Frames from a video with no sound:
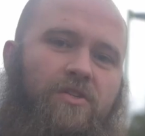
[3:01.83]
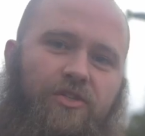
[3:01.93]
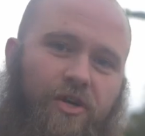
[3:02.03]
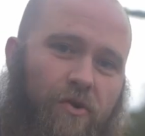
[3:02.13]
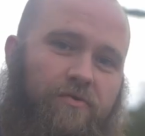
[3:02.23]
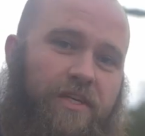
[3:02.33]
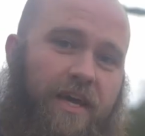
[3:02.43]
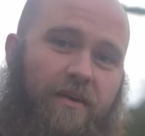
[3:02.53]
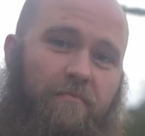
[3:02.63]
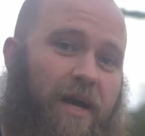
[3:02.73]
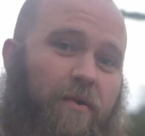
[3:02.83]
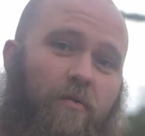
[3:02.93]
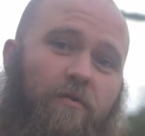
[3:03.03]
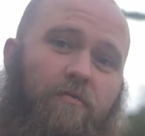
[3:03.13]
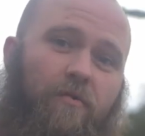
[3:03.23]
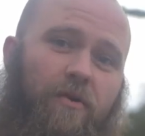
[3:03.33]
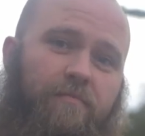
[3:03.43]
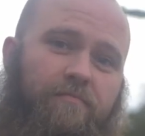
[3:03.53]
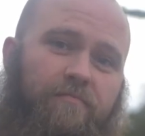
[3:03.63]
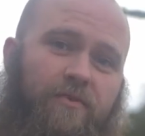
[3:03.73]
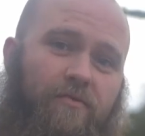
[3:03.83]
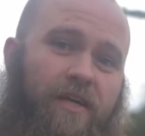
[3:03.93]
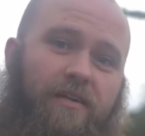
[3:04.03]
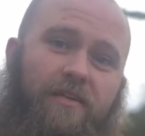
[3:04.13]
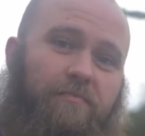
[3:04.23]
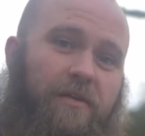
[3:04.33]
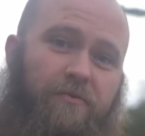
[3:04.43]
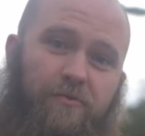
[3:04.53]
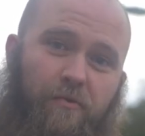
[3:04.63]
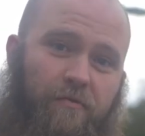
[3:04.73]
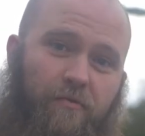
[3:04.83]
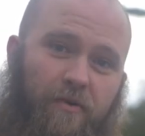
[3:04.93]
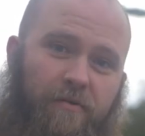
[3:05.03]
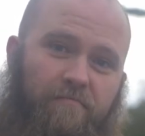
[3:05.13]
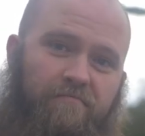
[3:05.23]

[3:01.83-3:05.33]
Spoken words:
Don't take my word for it. Don't take these people's word for it